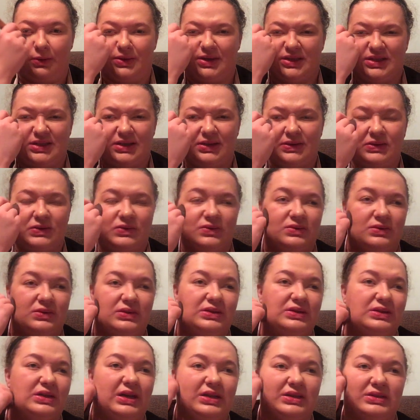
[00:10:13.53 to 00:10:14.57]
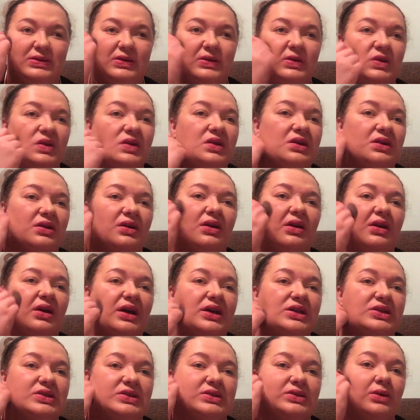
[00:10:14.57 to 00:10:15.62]
that's not it at all.
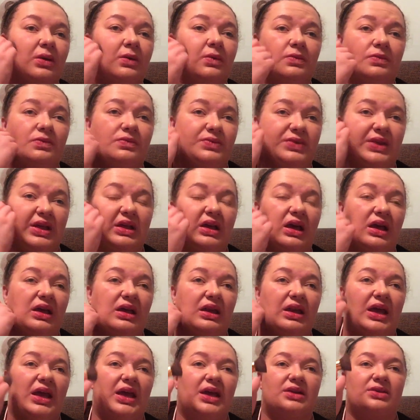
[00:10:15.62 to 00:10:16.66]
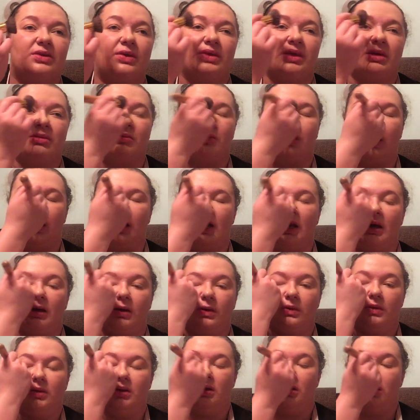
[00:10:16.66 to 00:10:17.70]
I just don't think I can handle them right now.
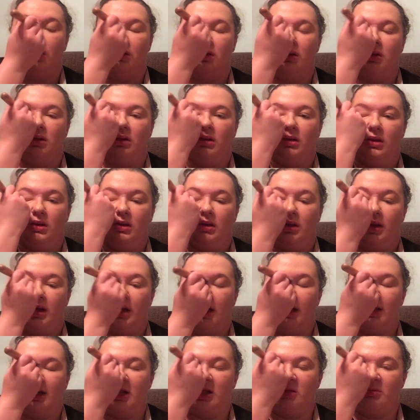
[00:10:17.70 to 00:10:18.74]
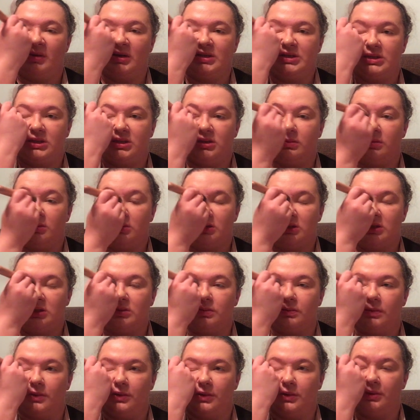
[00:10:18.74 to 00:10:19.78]
And especially with this
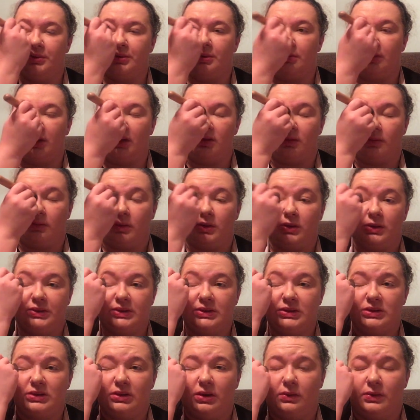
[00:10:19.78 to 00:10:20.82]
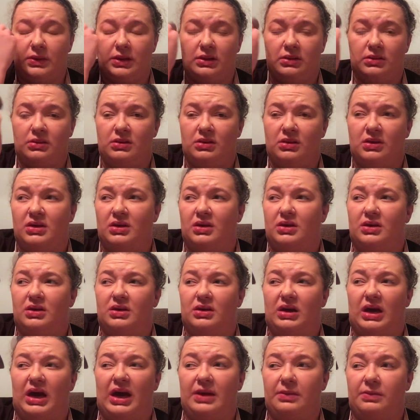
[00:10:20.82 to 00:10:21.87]
world, the way the world is going,
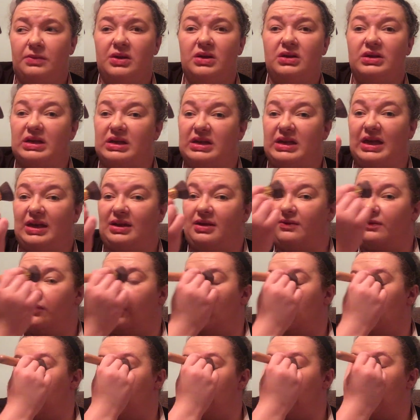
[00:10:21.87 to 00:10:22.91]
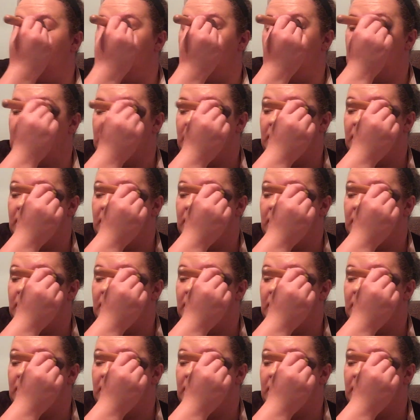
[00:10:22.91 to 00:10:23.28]
I really can't afford a baby.